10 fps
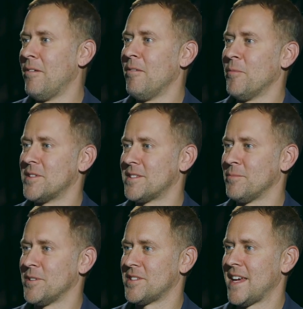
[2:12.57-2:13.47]
no one was
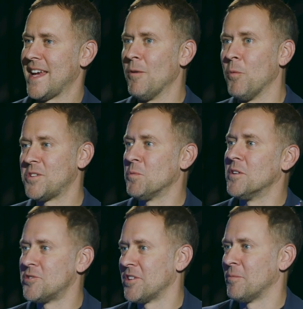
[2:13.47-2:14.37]
was saying which
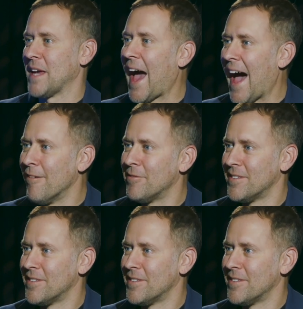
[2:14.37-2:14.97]
one should we have